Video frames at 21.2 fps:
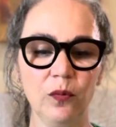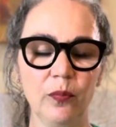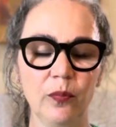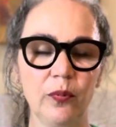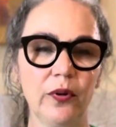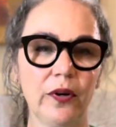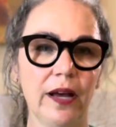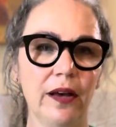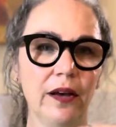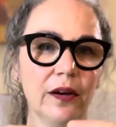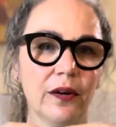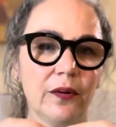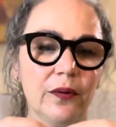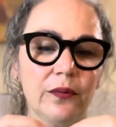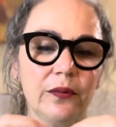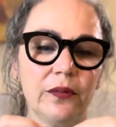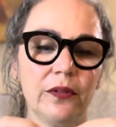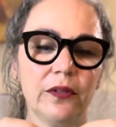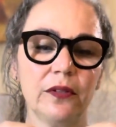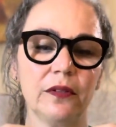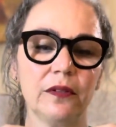
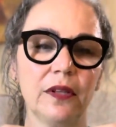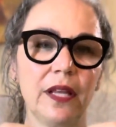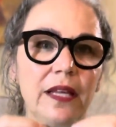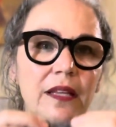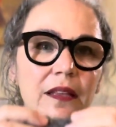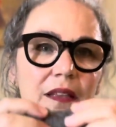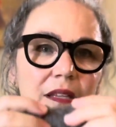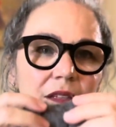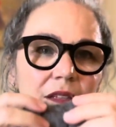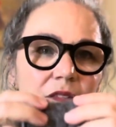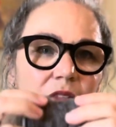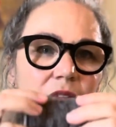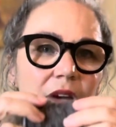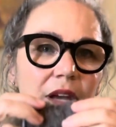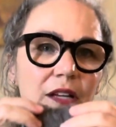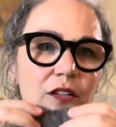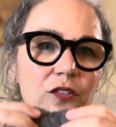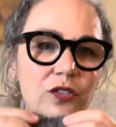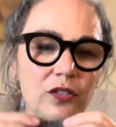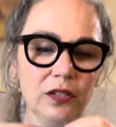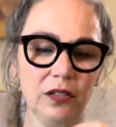proud. Like, these are
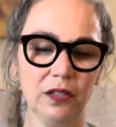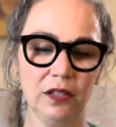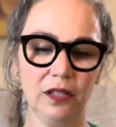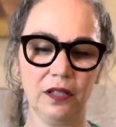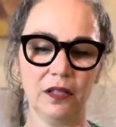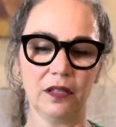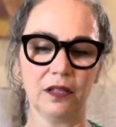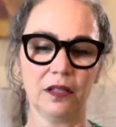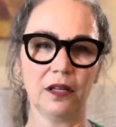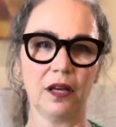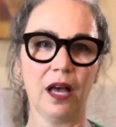actually,